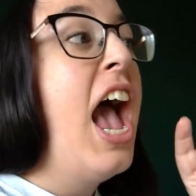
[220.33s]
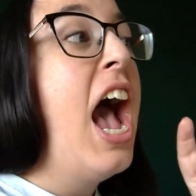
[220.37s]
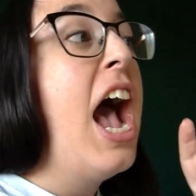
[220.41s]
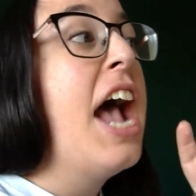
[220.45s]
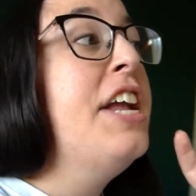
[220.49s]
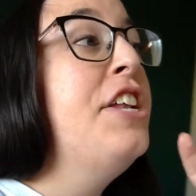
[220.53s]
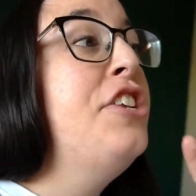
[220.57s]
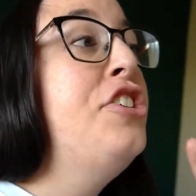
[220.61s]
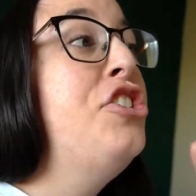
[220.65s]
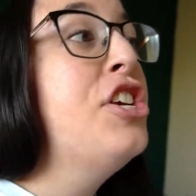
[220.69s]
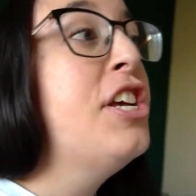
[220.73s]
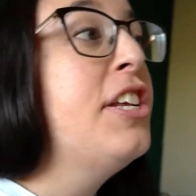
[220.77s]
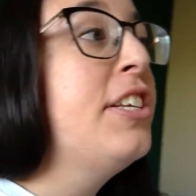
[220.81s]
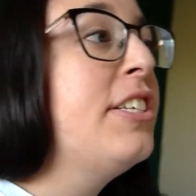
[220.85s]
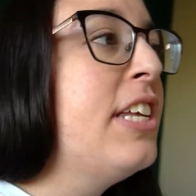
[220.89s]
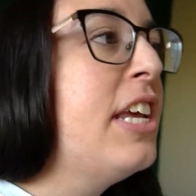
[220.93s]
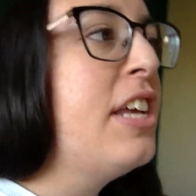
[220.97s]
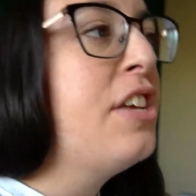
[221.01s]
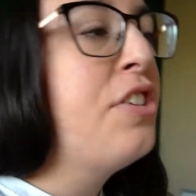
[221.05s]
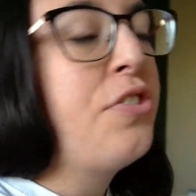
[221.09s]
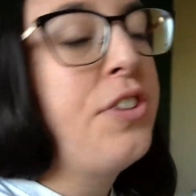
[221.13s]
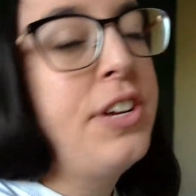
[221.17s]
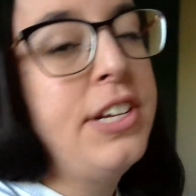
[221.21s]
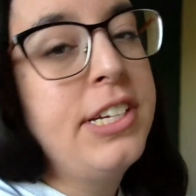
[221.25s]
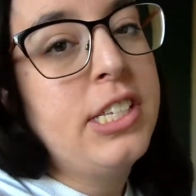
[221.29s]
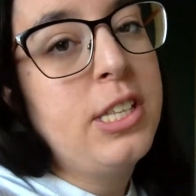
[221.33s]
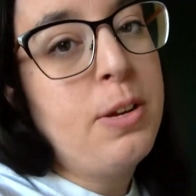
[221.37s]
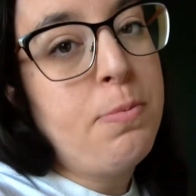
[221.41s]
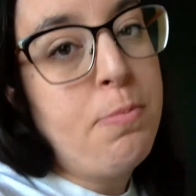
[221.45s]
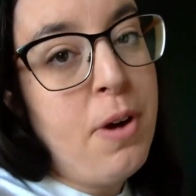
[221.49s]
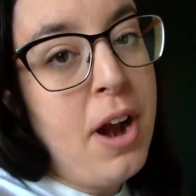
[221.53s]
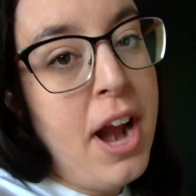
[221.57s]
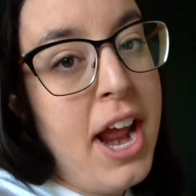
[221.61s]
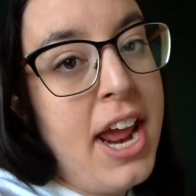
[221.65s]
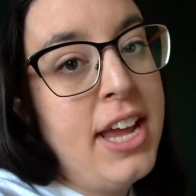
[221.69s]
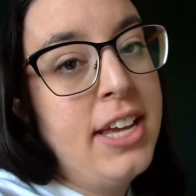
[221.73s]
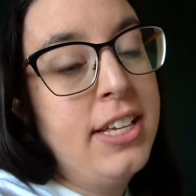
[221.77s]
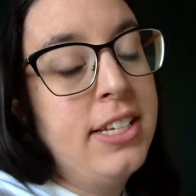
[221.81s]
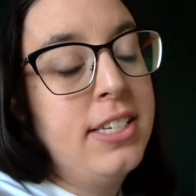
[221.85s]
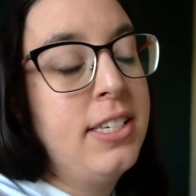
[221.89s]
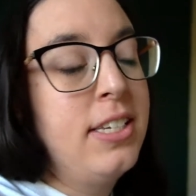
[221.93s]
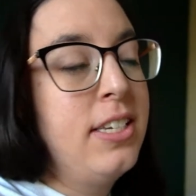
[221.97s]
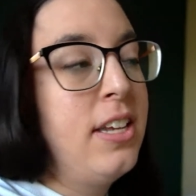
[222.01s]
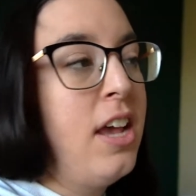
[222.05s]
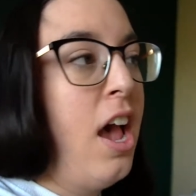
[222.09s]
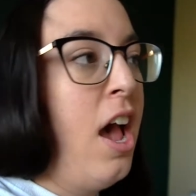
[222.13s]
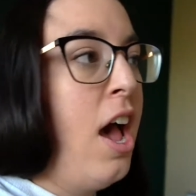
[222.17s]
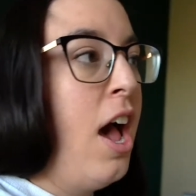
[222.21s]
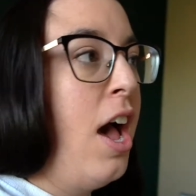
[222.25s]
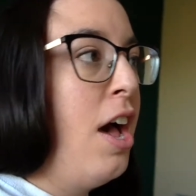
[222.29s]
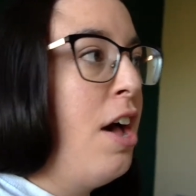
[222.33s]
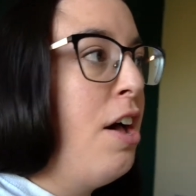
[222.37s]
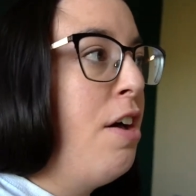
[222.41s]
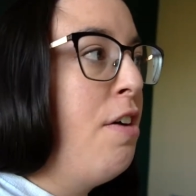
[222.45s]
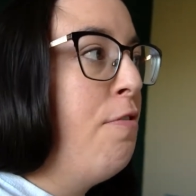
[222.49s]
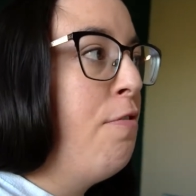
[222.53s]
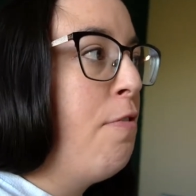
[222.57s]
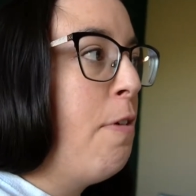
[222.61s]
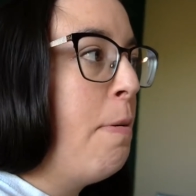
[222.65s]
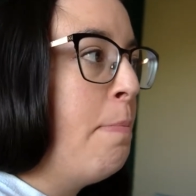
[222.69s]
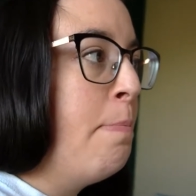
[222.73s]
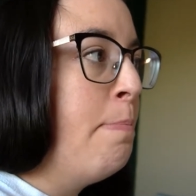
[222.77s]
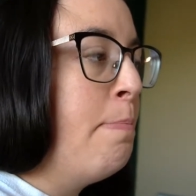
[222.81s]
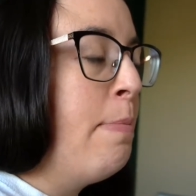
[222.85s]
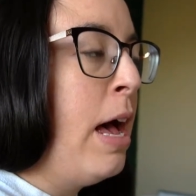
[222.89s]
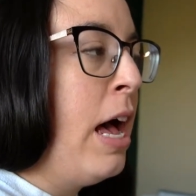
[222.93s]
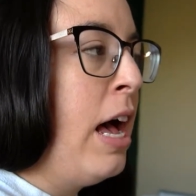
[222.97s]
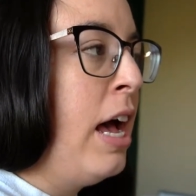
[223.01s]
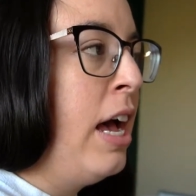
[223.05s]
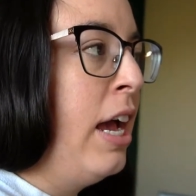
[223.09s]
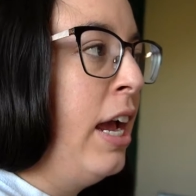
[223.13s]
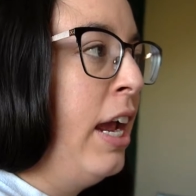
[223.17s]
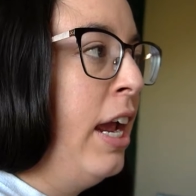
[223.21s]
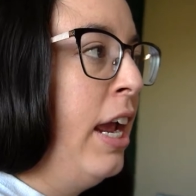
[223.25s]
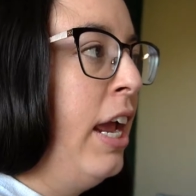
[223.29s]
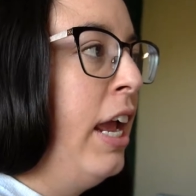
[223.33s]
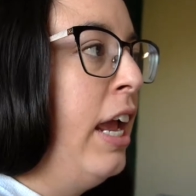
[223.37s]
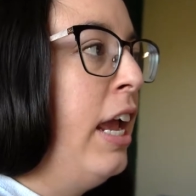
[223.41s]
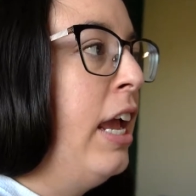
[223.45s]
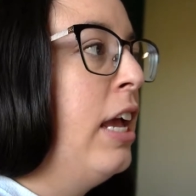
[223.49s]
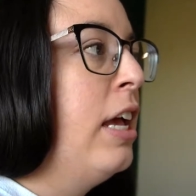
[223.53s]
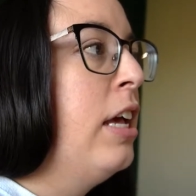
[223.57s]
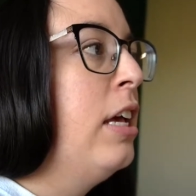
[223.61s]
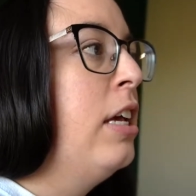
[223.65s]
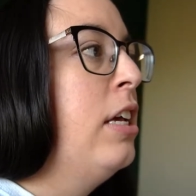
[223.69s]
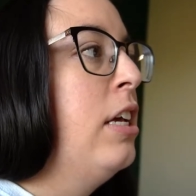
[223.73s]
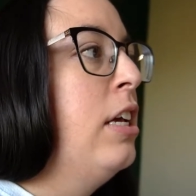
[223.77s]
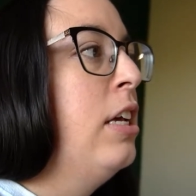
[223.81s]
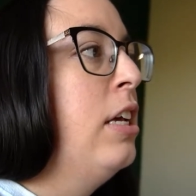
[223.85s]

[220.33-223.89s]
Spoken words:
I just increased the price of my